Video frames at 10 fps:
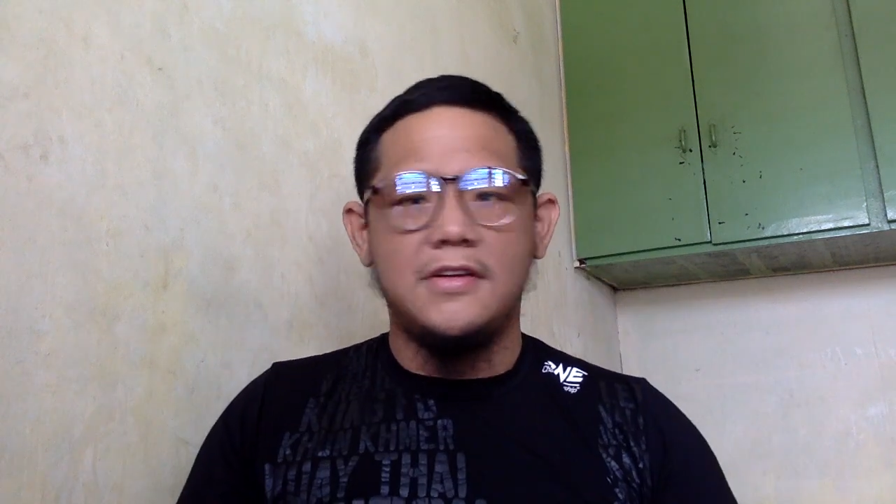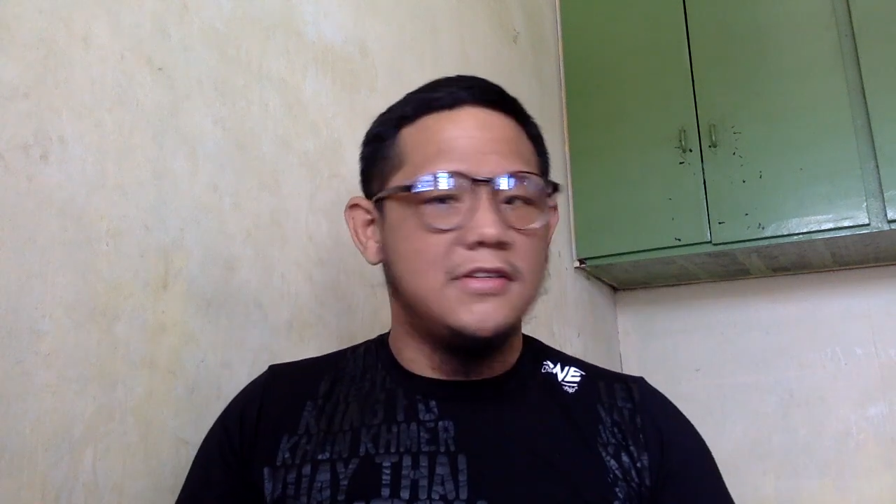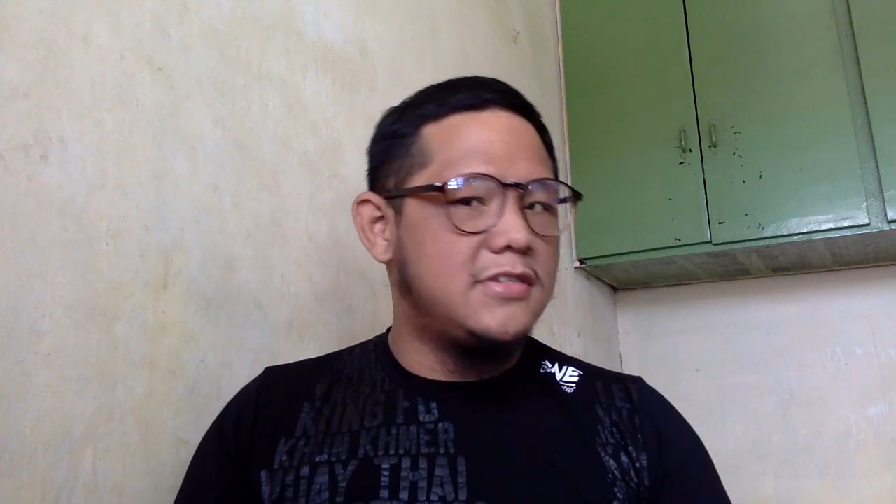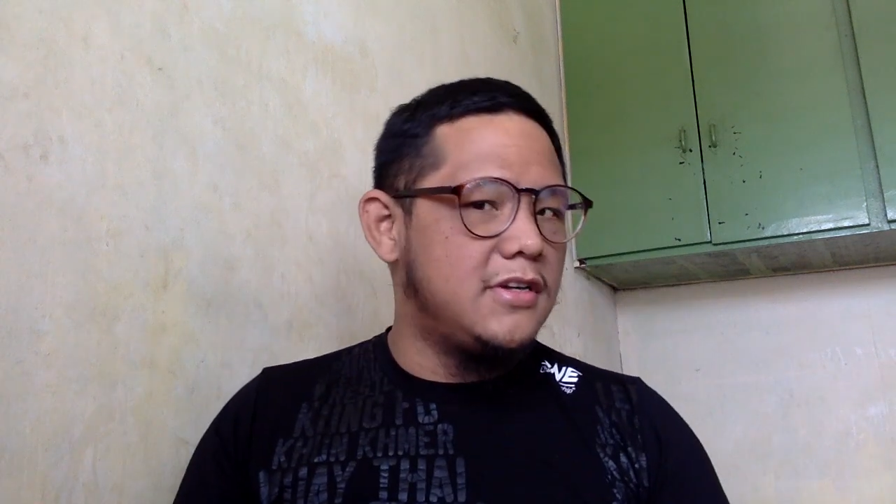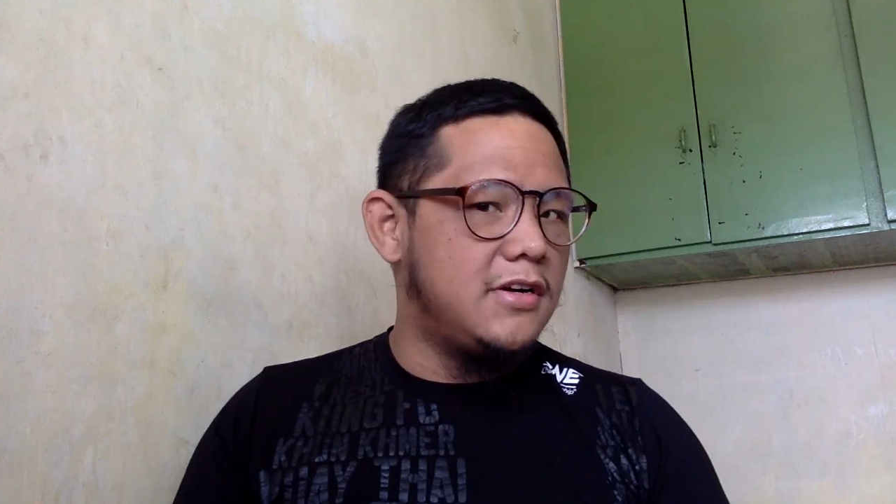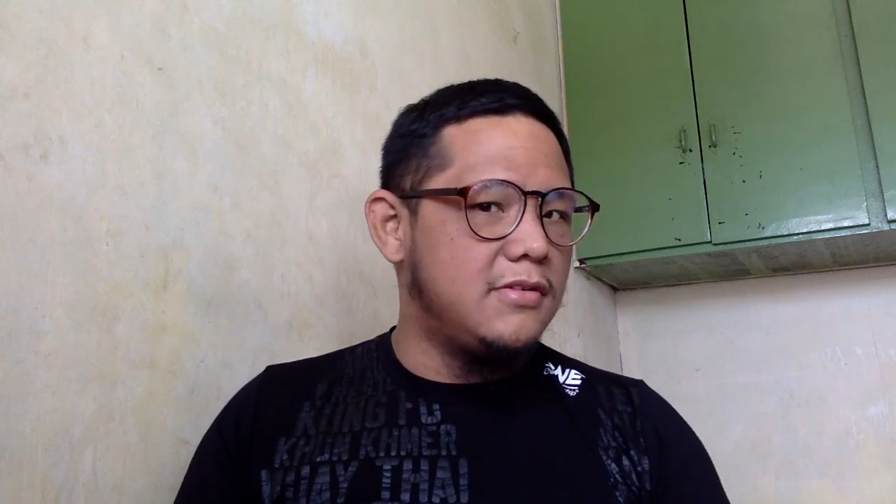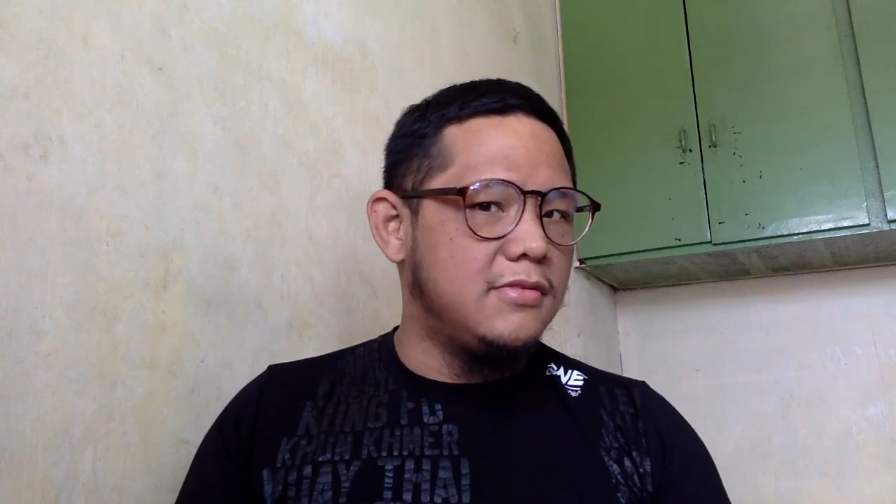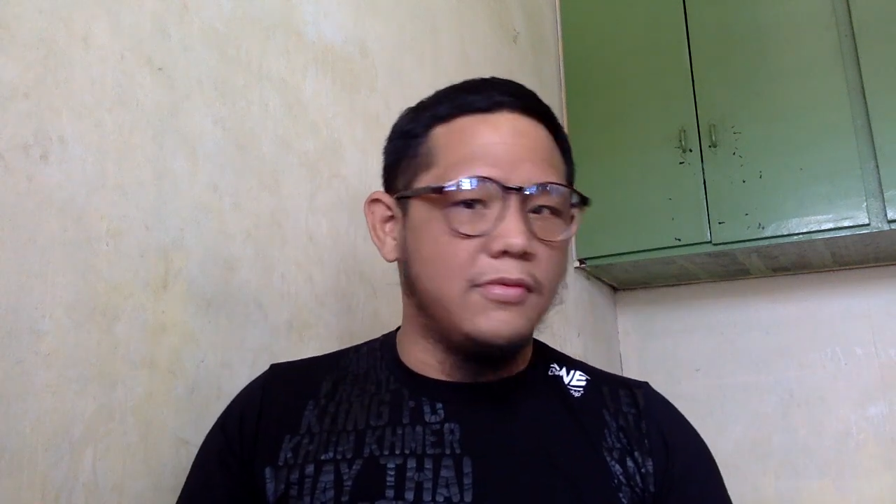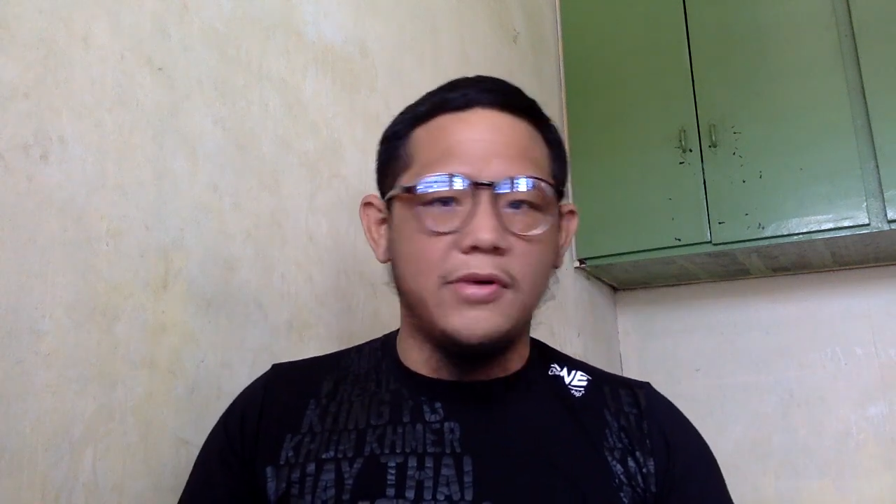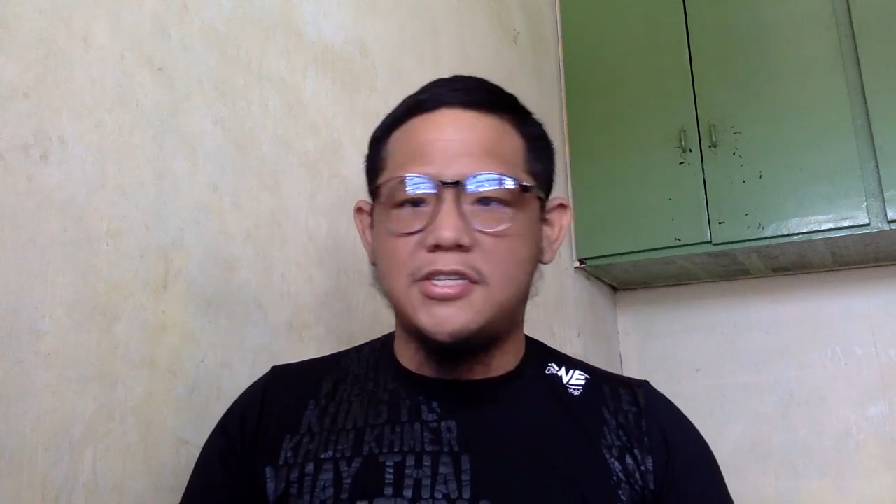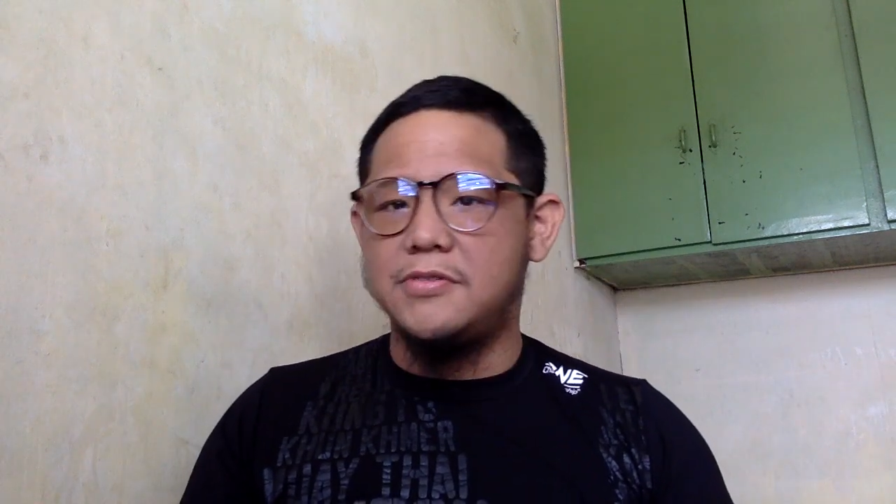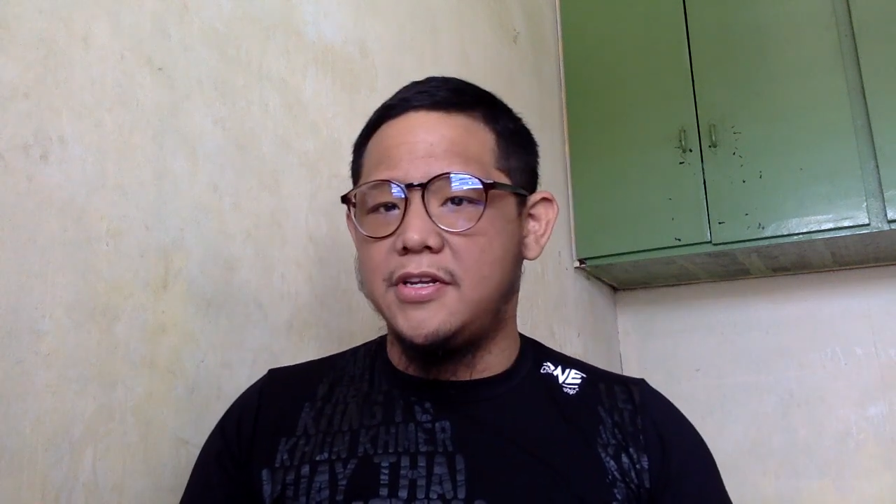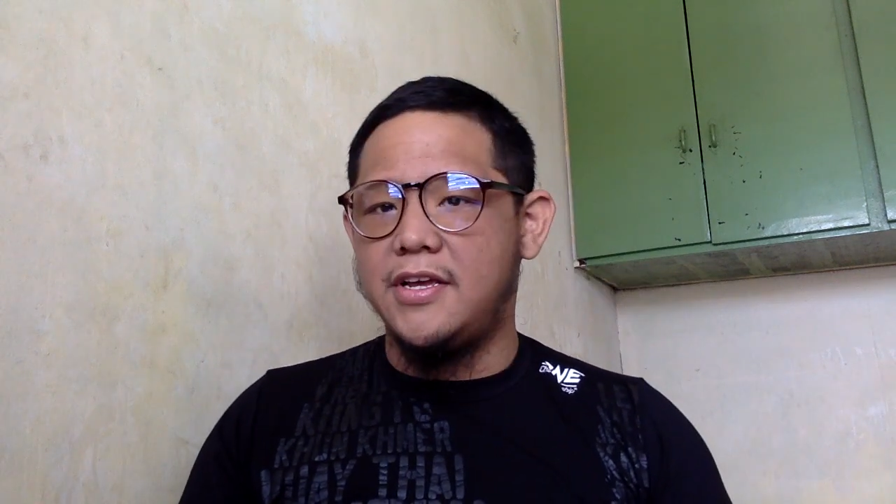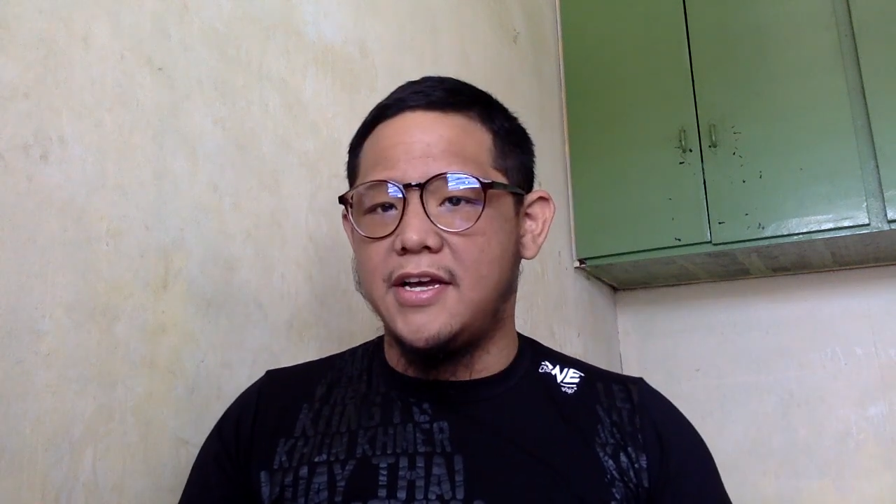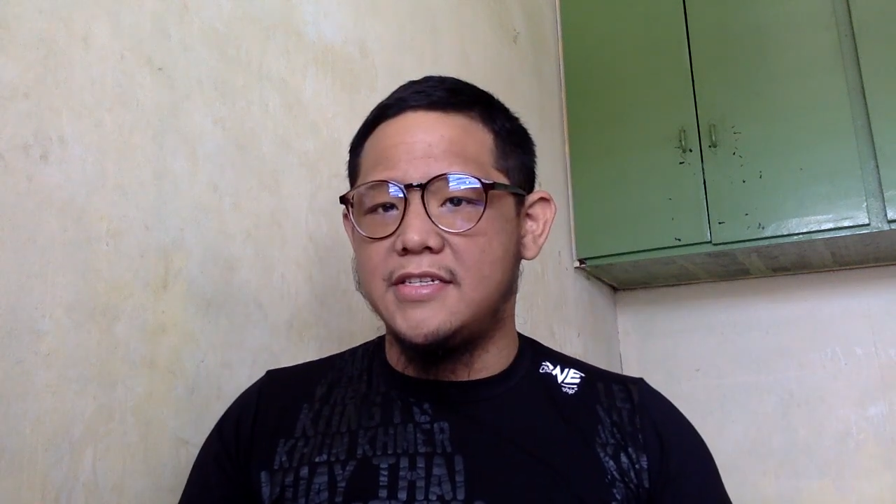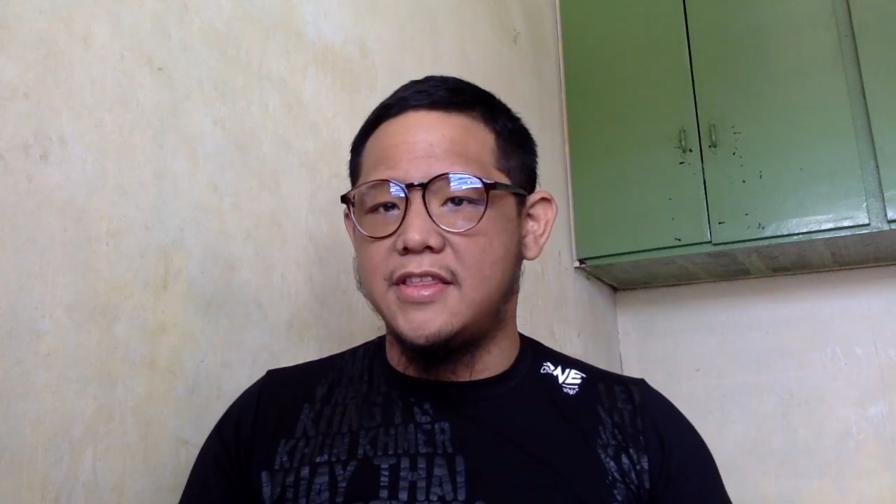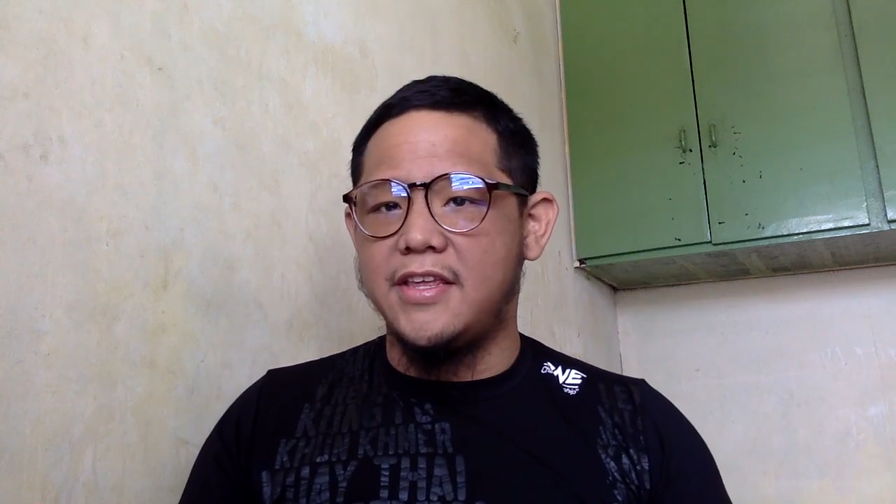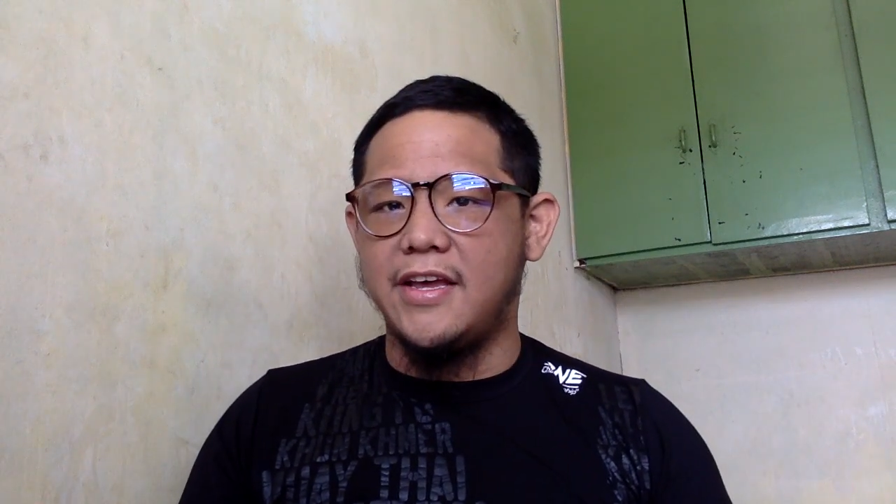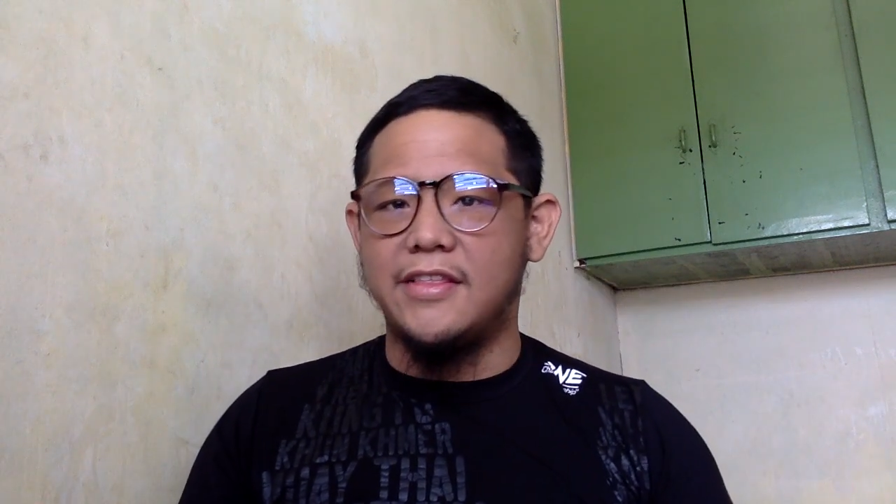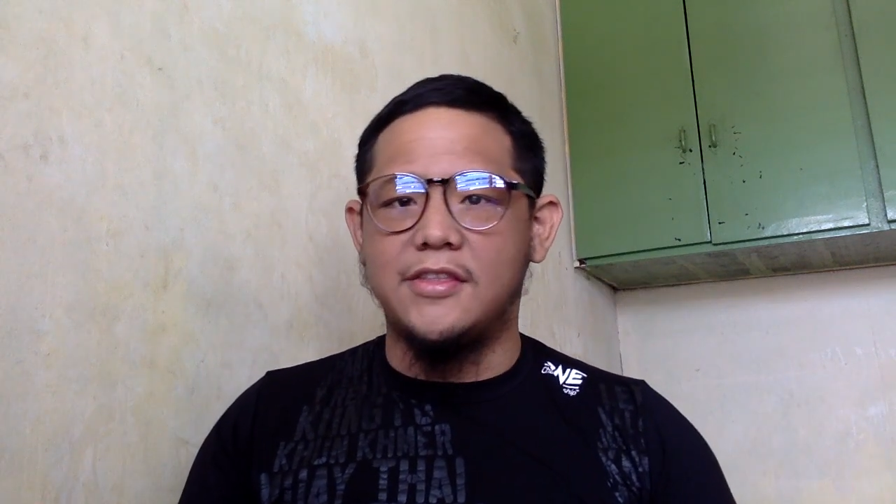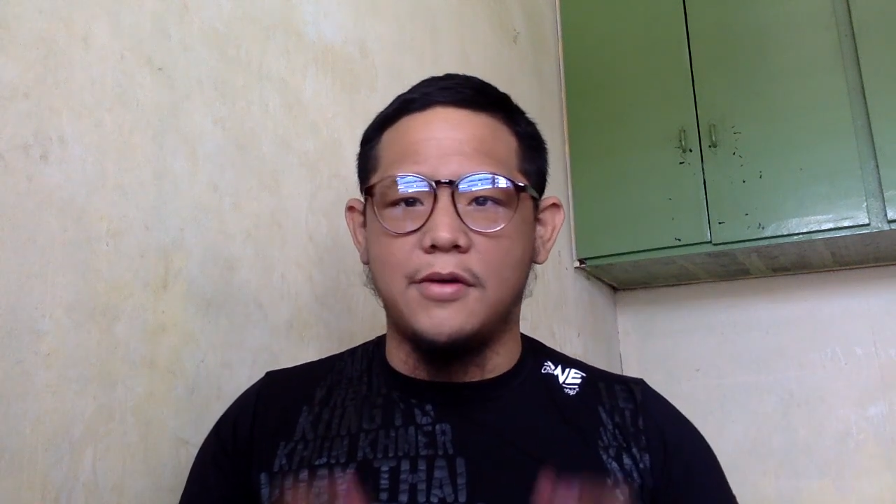So, which one do you guys think?